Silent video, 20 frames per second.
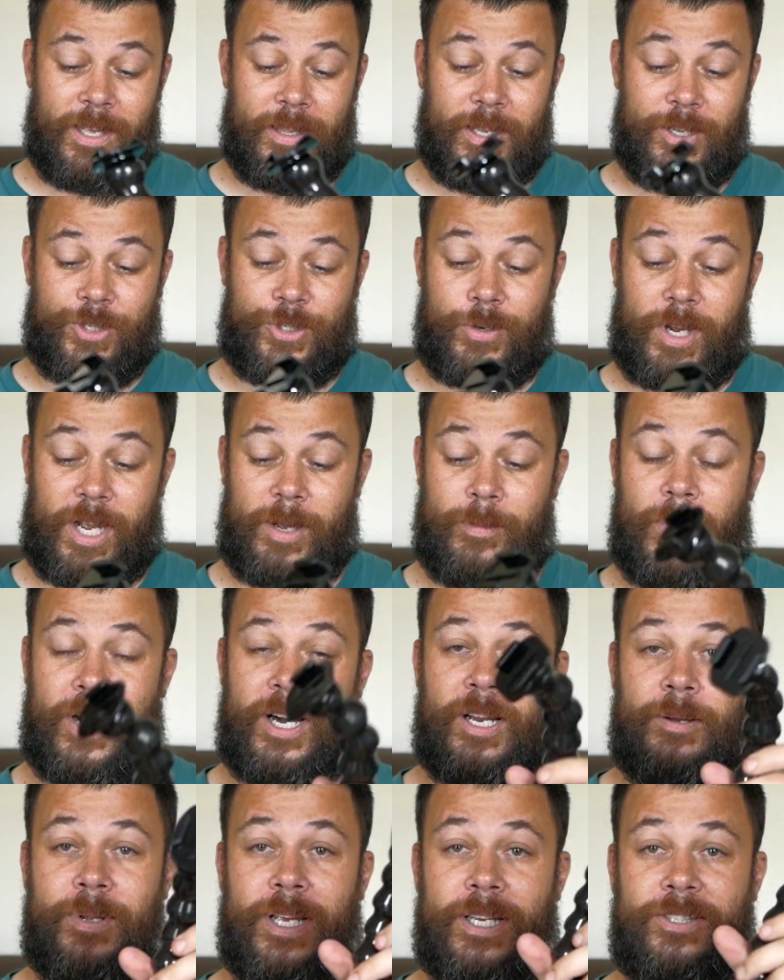This
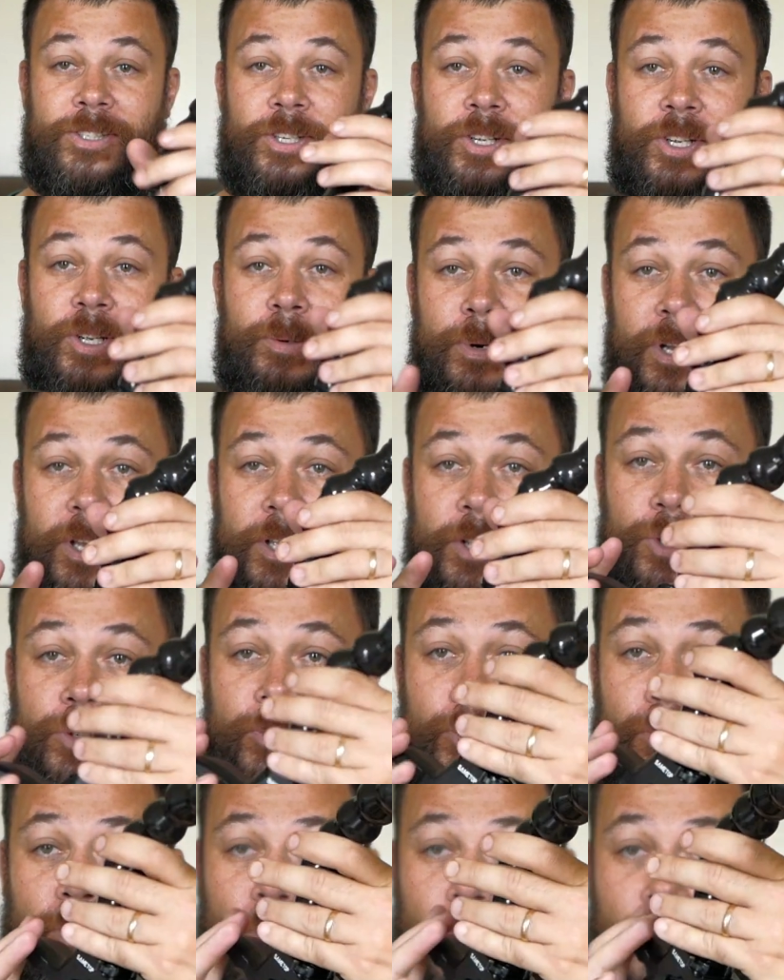tripod, I'm guessing you could probably use
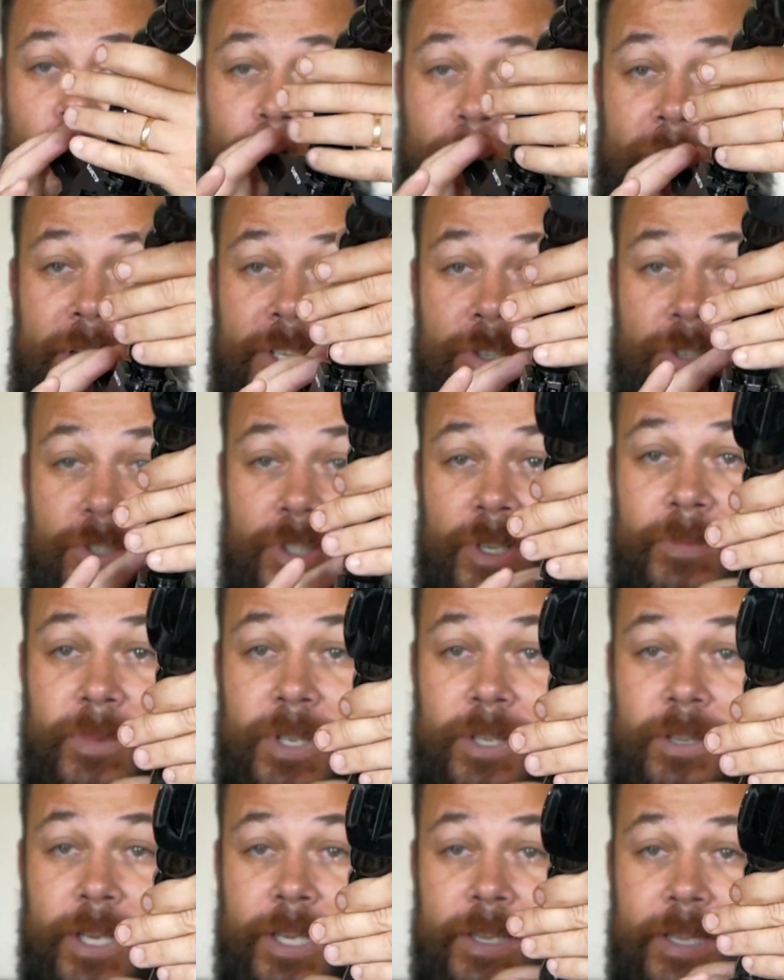for a workbench or
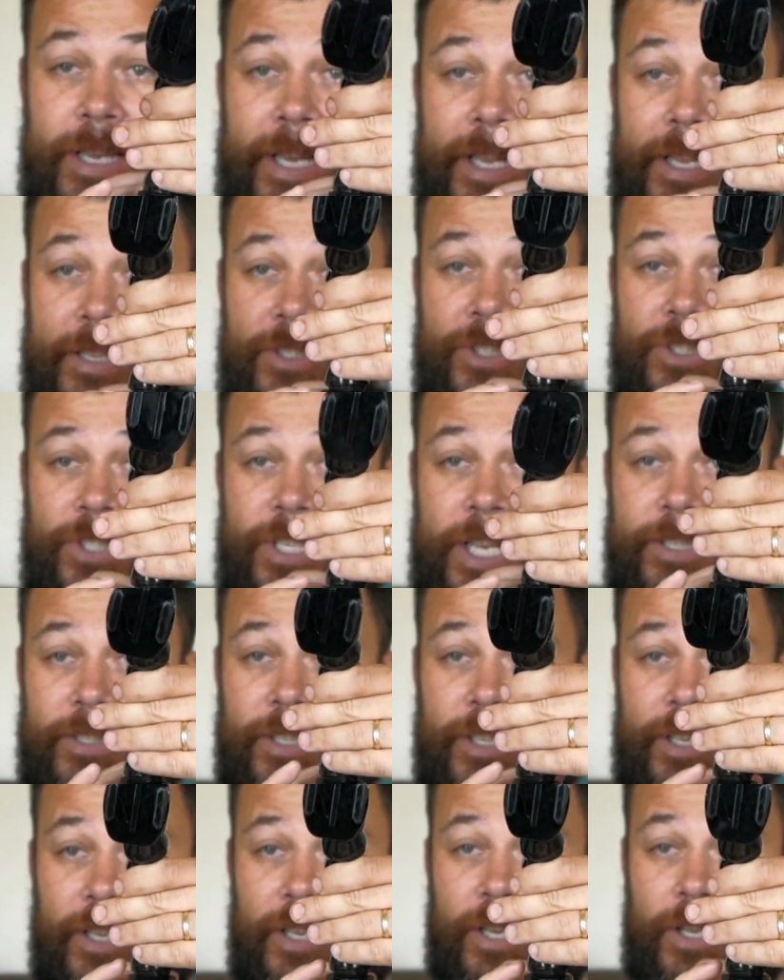something like that. It just has
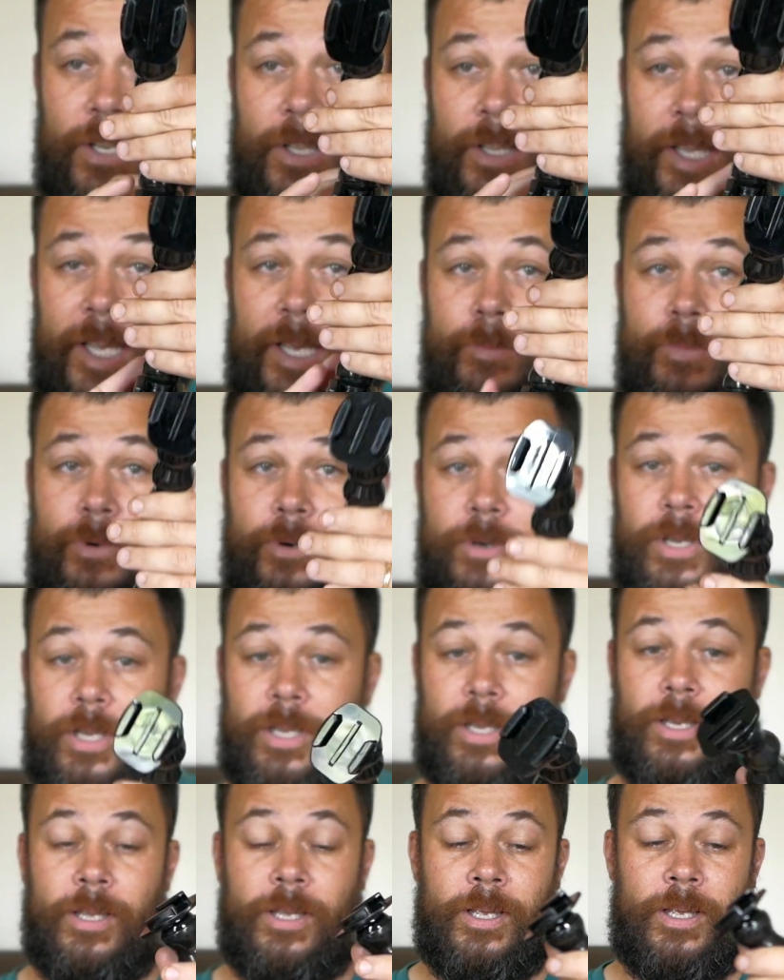a clamp on
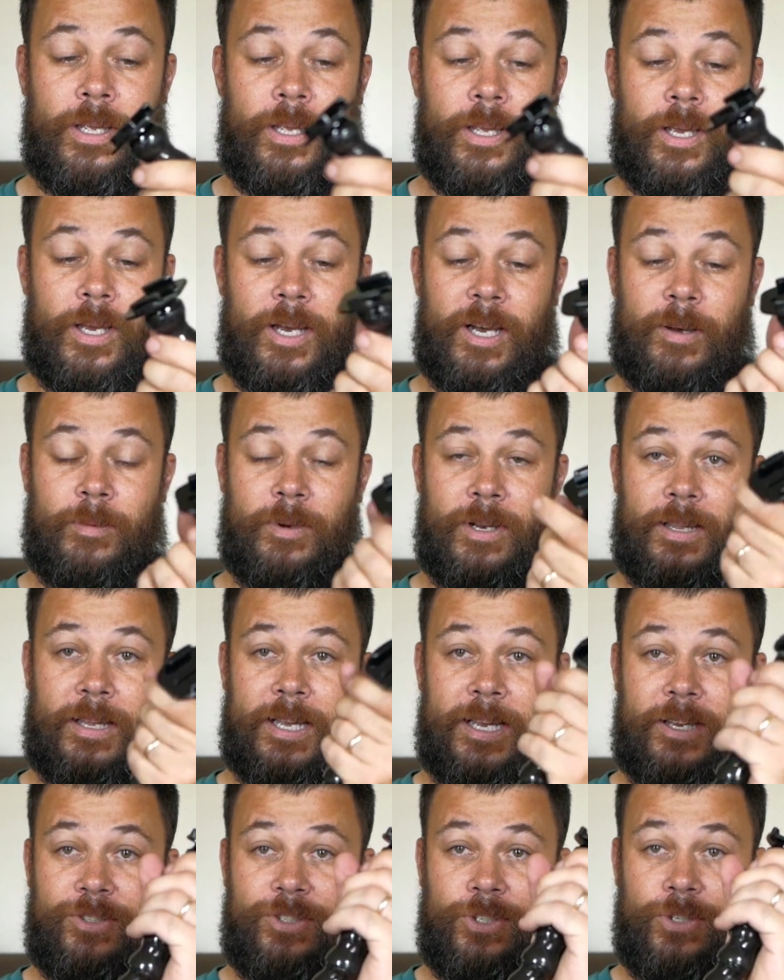it, and it
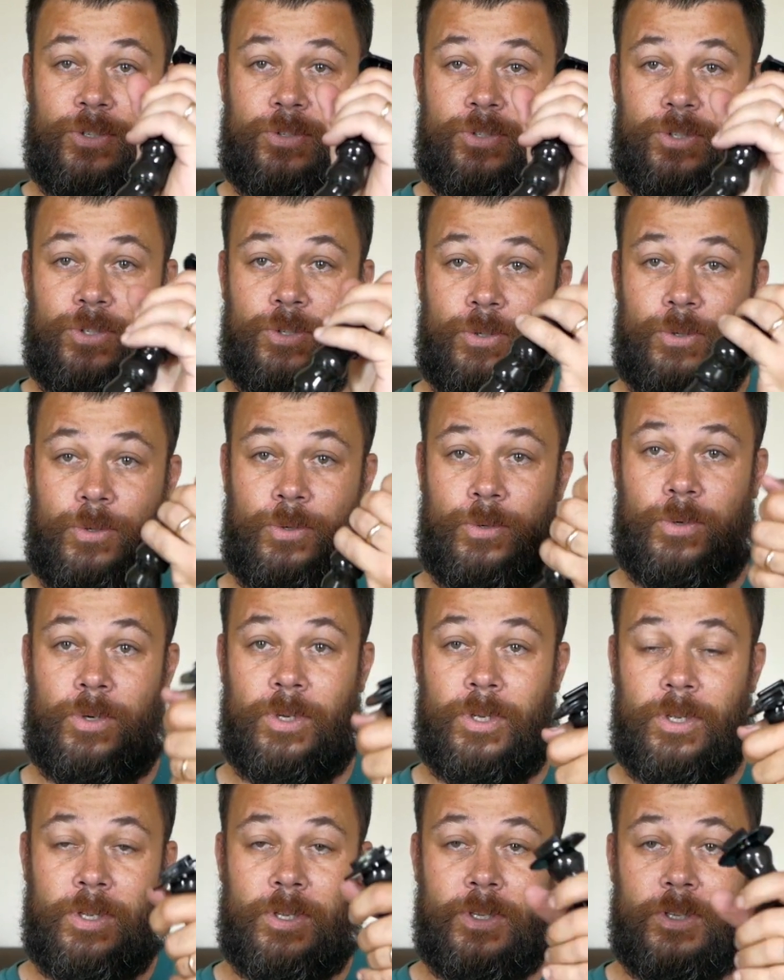allows you to,
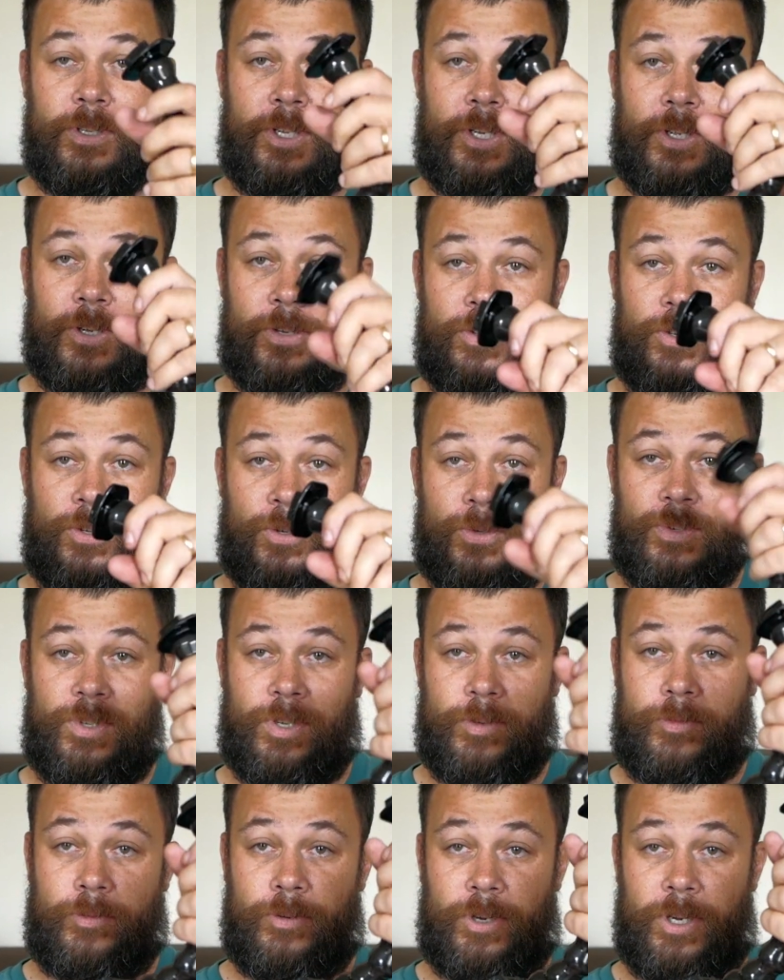do
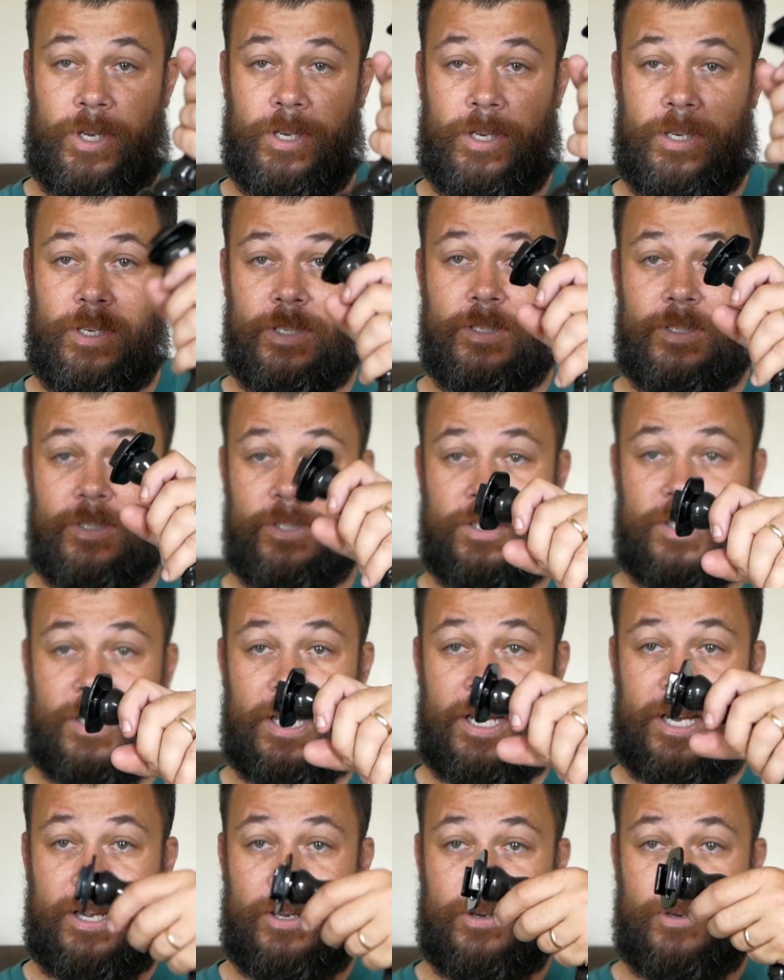different
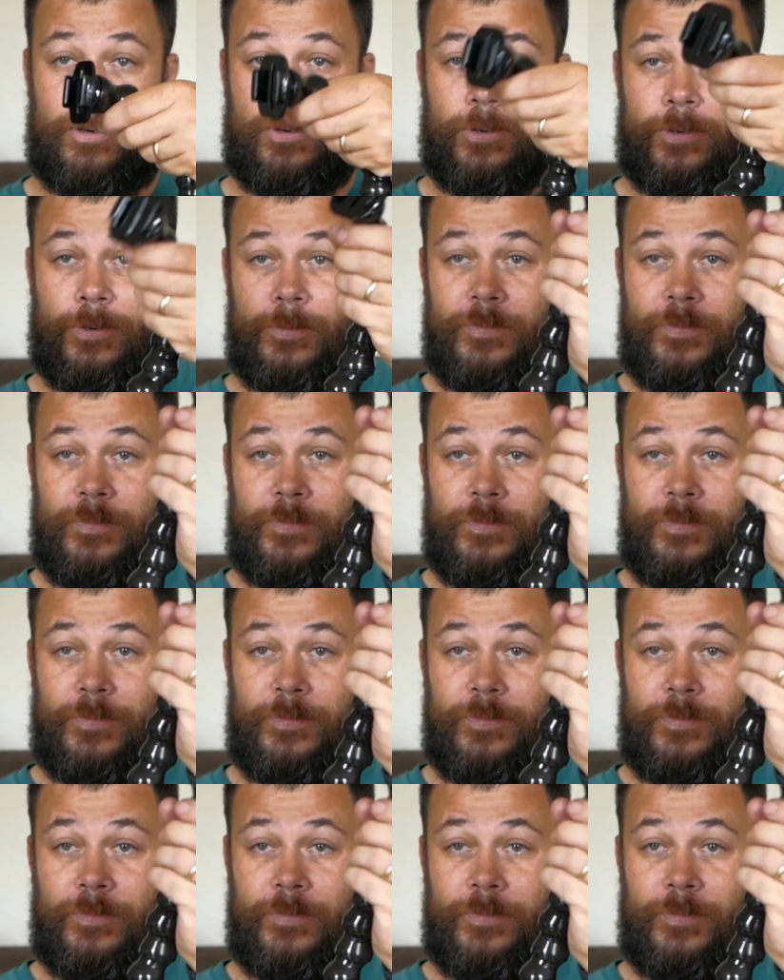style,